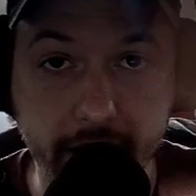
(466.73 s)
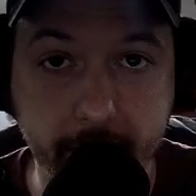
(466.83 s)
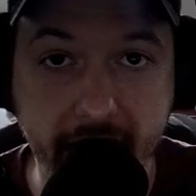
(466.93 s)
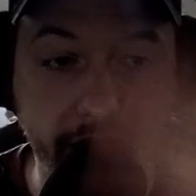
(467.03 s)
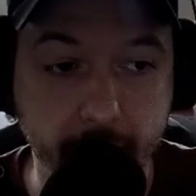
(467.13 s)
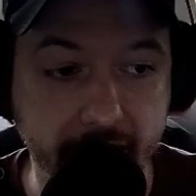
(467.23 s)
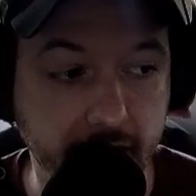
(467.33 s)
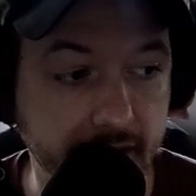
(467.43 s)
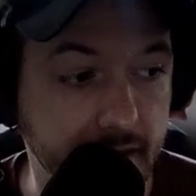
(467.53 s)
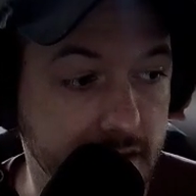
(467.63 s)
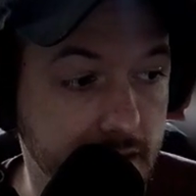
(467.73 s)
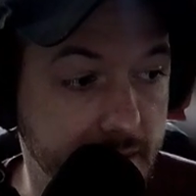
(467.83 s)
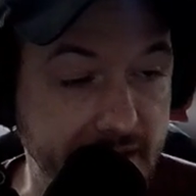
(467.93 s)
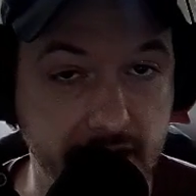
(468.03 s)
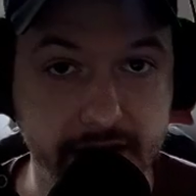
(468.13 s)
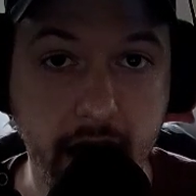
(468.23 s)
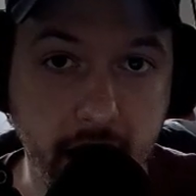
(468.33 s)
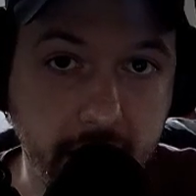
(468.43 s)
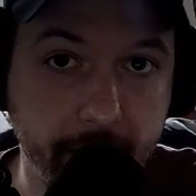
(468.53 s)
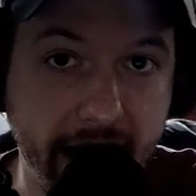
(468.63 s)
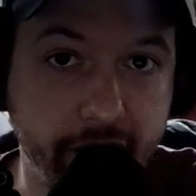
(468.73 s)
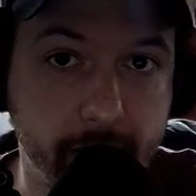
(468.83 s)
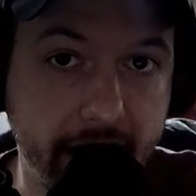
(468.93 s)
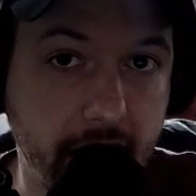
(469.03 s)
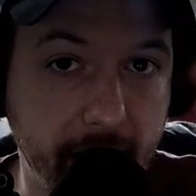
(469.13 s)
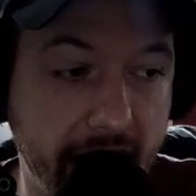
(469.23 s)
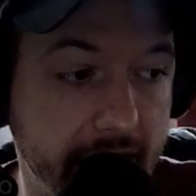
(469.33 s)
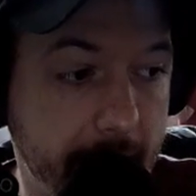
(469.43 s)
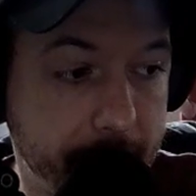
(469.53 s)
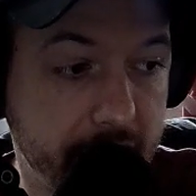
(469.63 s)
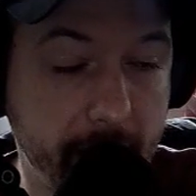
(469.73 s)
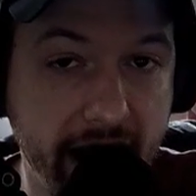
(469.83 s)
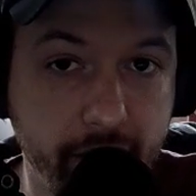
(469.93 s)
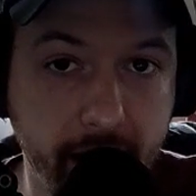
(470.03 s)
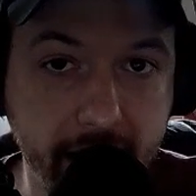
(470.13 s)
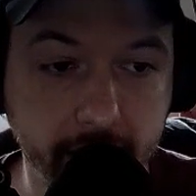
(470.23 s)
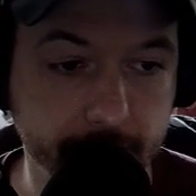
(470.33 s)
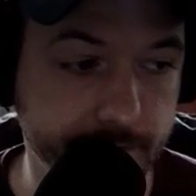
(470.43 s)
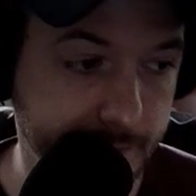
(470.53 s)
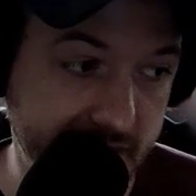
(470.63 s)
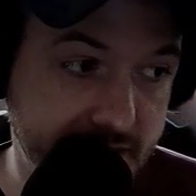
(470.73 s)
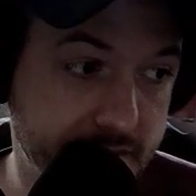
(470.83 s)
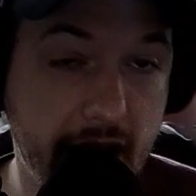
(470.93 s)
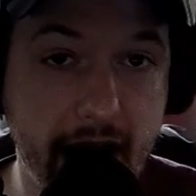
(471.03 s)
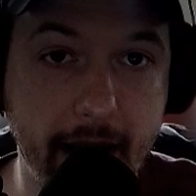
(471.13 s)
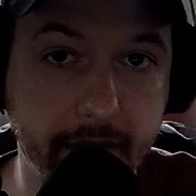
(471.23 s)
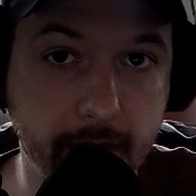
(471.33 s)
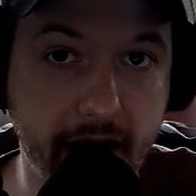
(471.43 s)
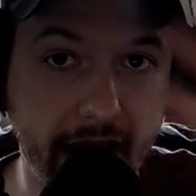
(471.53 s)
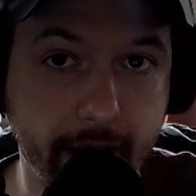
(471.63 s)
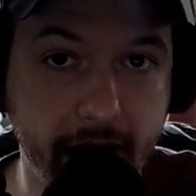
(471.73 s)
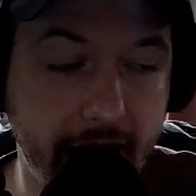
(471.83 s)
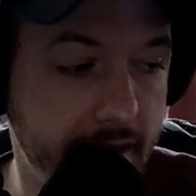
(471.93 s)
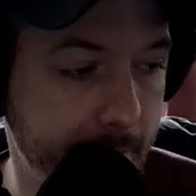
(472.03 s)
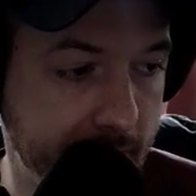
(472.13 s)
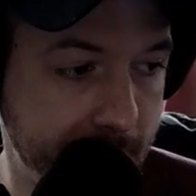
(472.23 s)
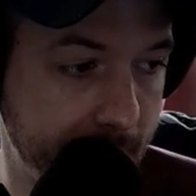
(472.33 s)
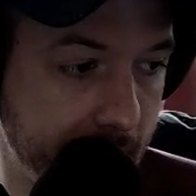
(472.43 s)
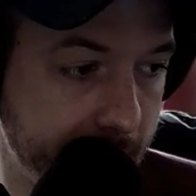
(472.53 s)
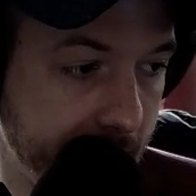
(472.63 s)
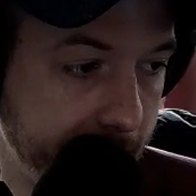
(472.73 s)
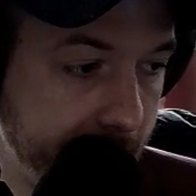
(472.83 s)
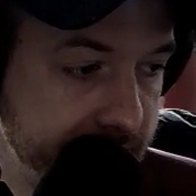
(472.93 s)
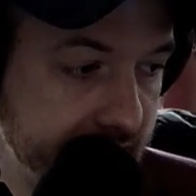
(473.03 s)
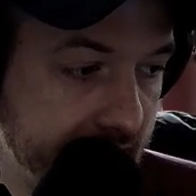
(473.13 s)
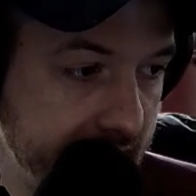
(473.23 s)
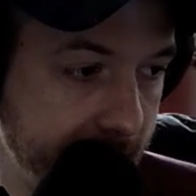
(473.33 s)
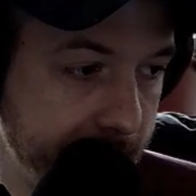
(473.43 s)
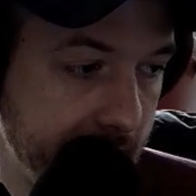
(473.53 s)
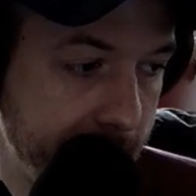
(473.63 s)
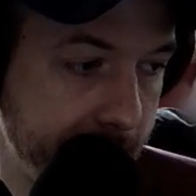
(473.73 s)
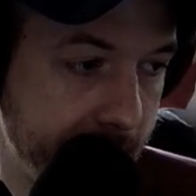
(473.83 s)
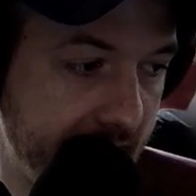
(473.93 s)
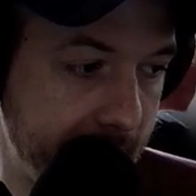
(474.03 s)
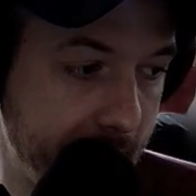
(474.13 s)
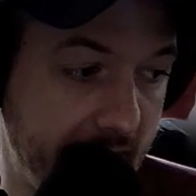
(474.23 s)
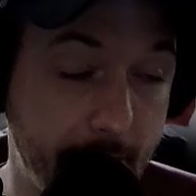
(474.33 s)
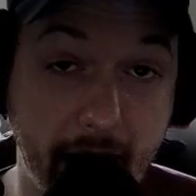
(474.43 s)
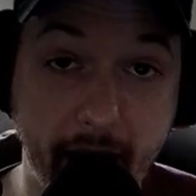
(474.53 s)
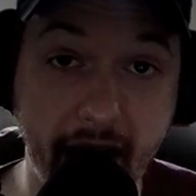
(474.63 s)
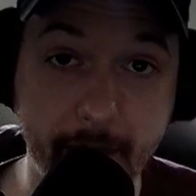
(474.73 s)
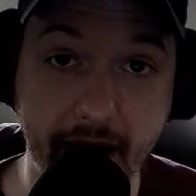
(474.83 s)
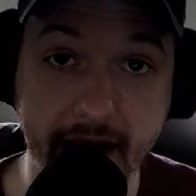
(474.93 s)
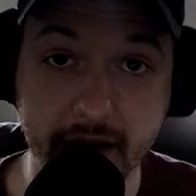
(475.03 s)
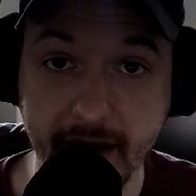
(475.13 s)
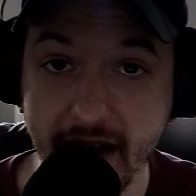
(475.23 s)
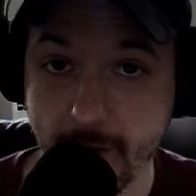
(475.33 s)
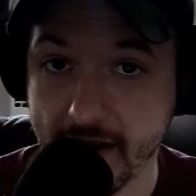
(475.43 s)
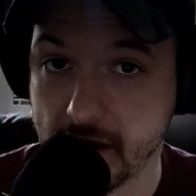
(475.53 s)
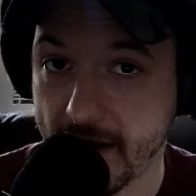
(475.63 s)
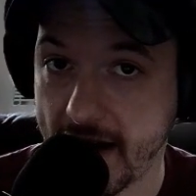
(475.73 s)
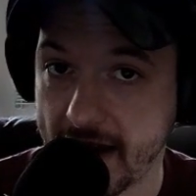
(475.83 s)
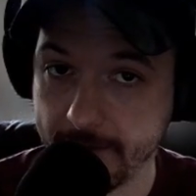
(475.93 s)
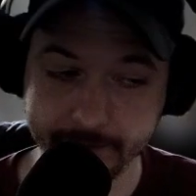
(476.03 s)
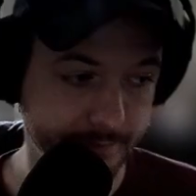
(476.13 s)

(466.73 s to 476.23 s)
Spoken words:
Goodbye, everybody. Like Little League does. Goodbye, everybody. Goodbye. Yep. Goodbye, everybody. Please subscribe. Goodbye. Goodbye. Yep. See ya. Yep. Bye. Bye. Bye. Bye. Bye. Goodbye, everybody. Goodbye.